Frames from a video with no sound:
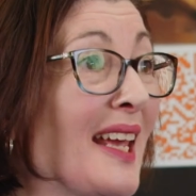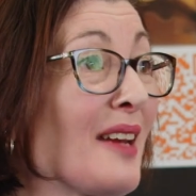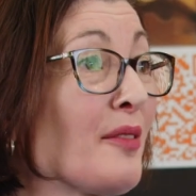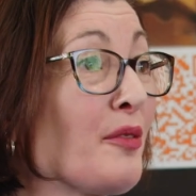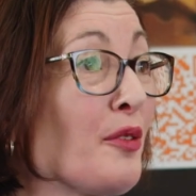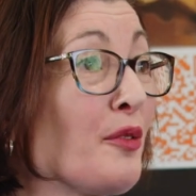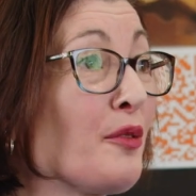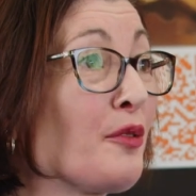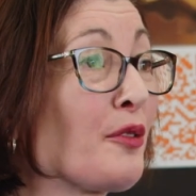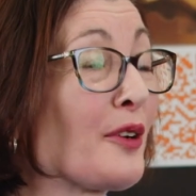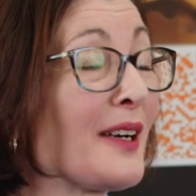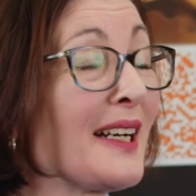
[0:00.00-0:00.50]
get it
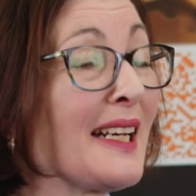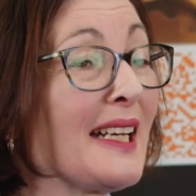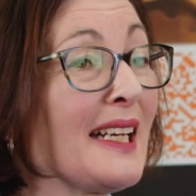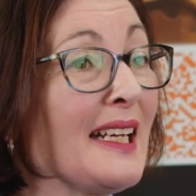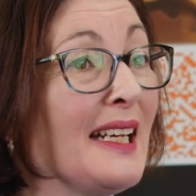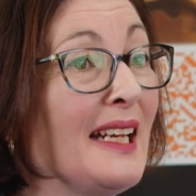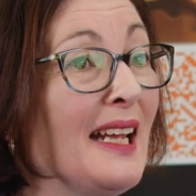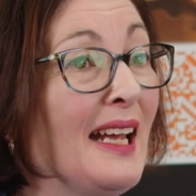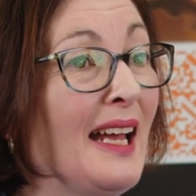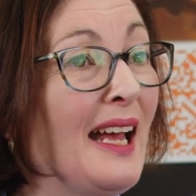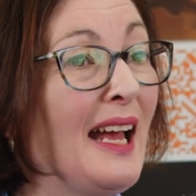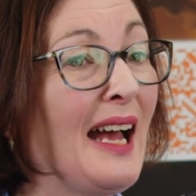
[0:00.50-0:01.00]
for
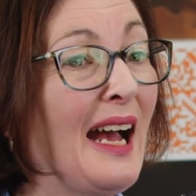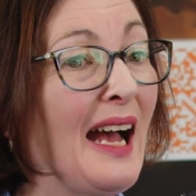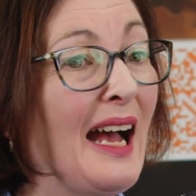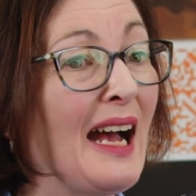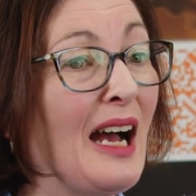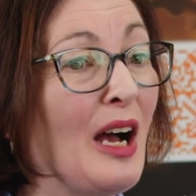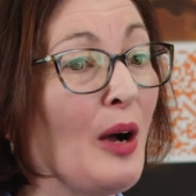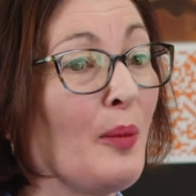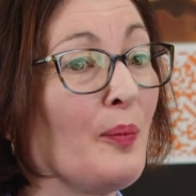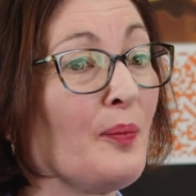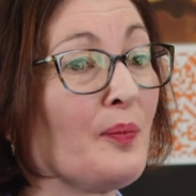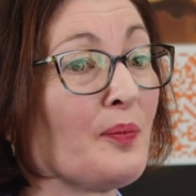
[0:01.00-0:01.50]
free.
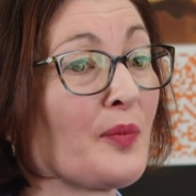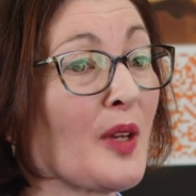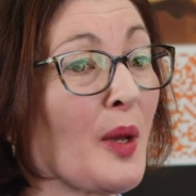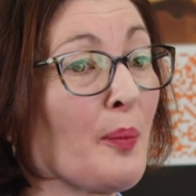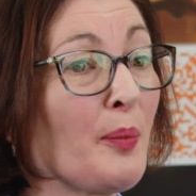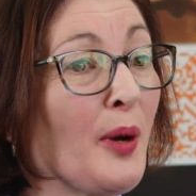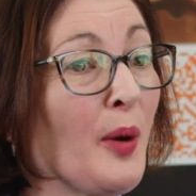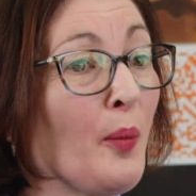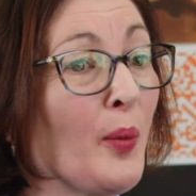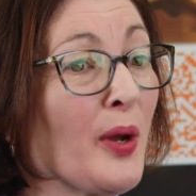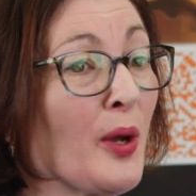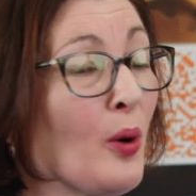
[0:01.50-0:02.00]

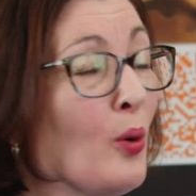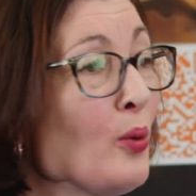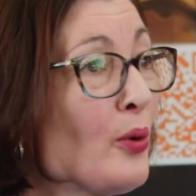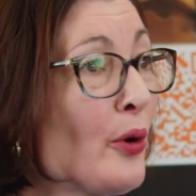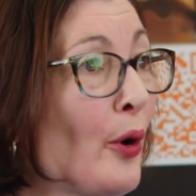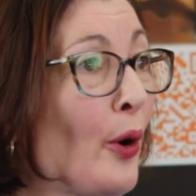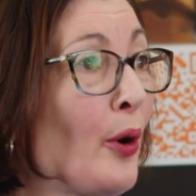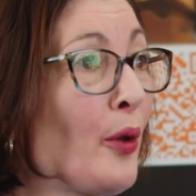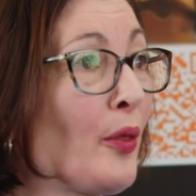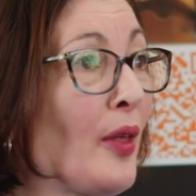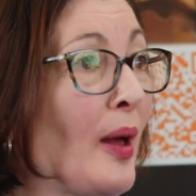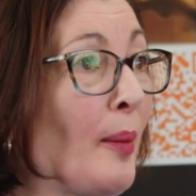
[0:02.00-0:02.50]
But we all
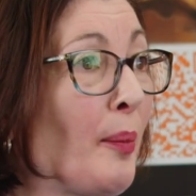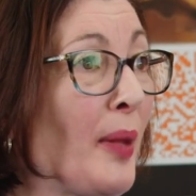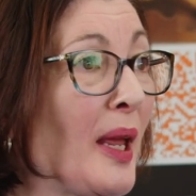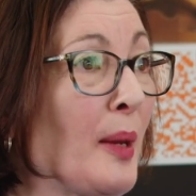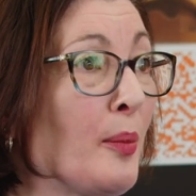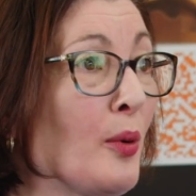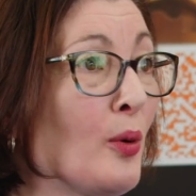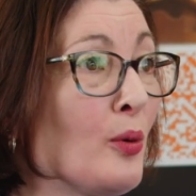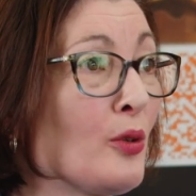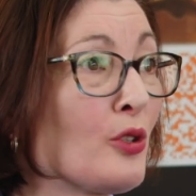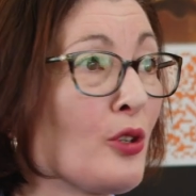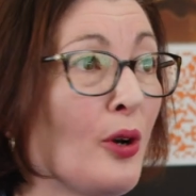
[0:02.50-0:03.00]
know that
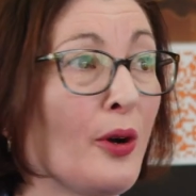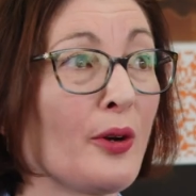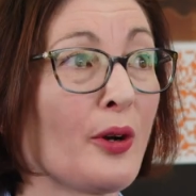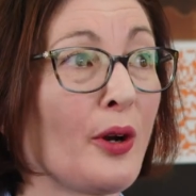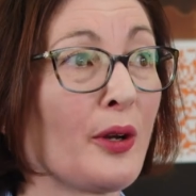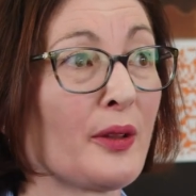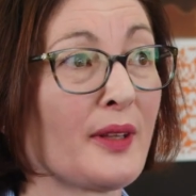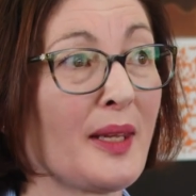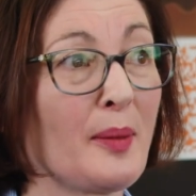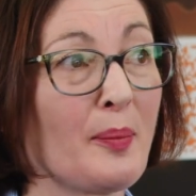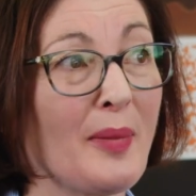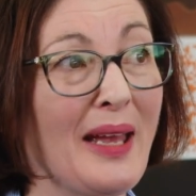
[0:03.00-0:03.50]
people don't
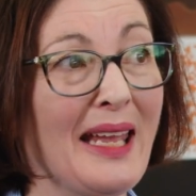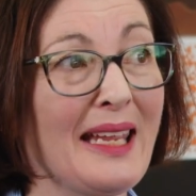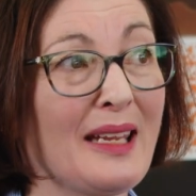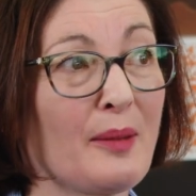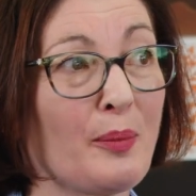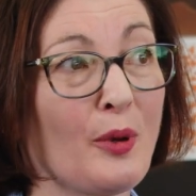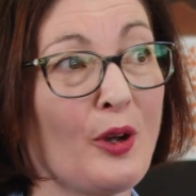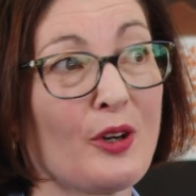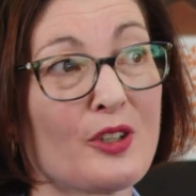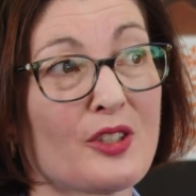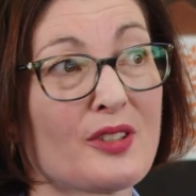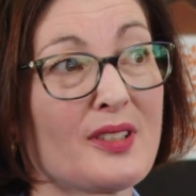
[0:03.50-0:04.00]
only make
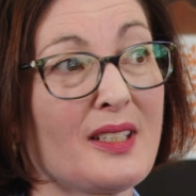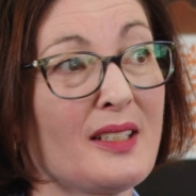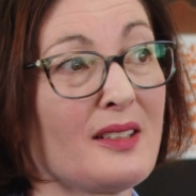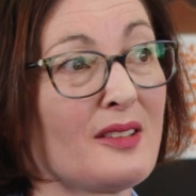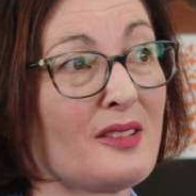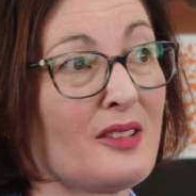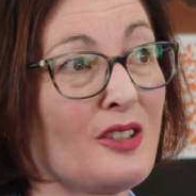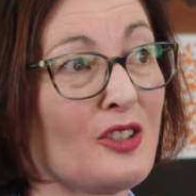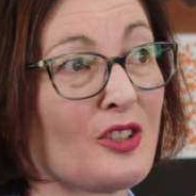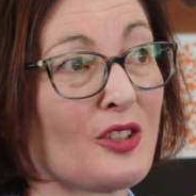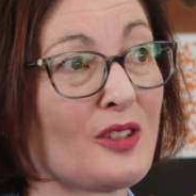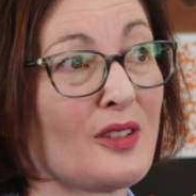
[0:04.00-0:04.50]
purchasing
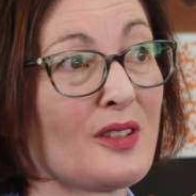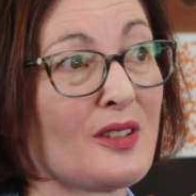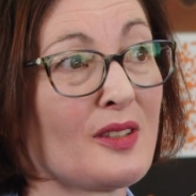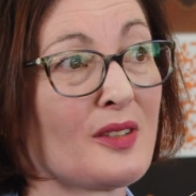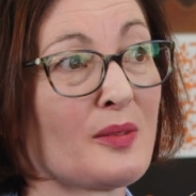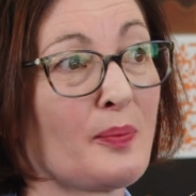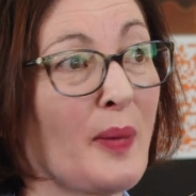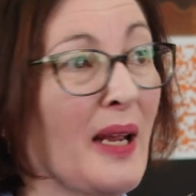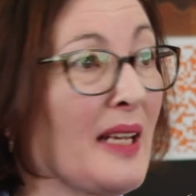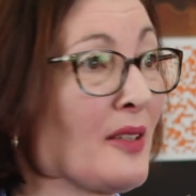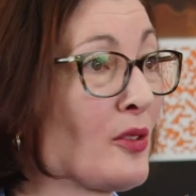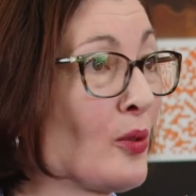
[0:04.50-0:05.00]

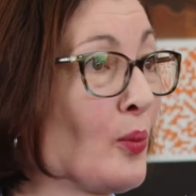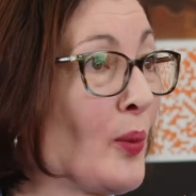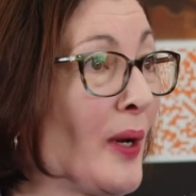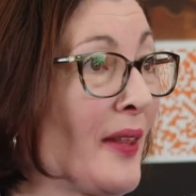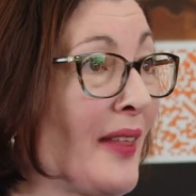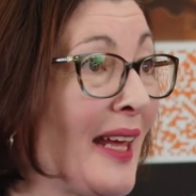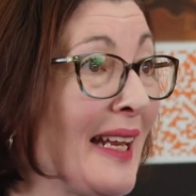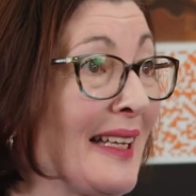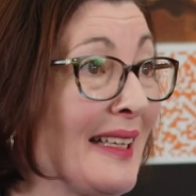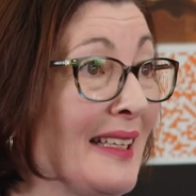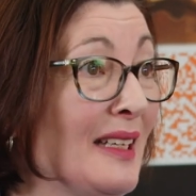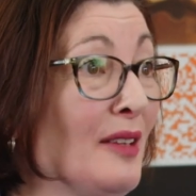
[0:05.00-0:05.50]
decisions based on where
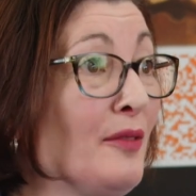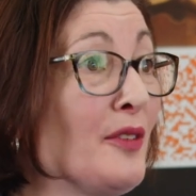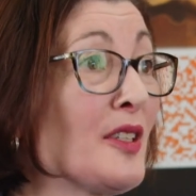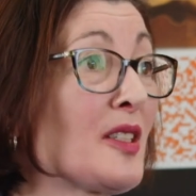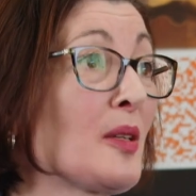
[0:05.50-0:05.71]
they live.